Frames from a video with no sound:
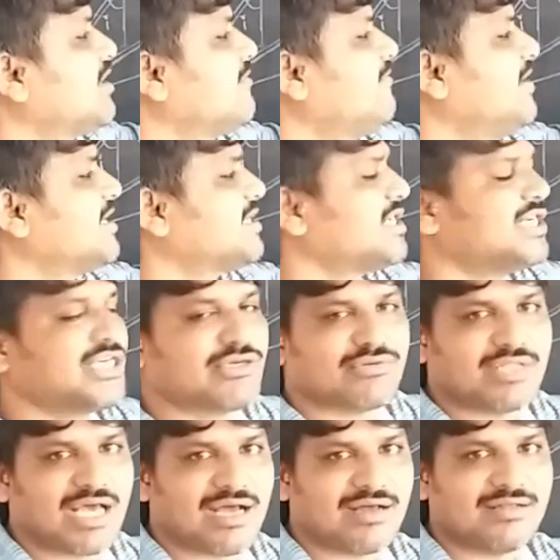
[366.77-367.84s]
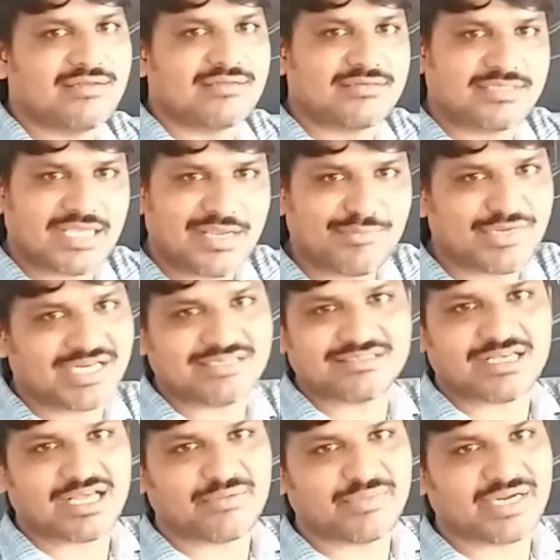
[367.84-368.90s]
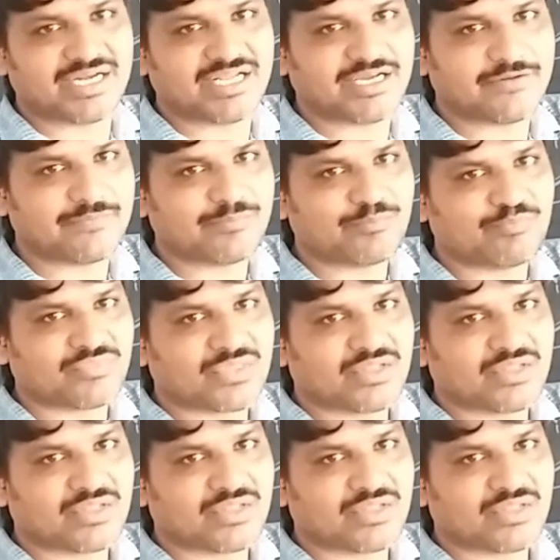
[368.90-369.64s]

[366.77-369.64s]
reflected into the same denser medium,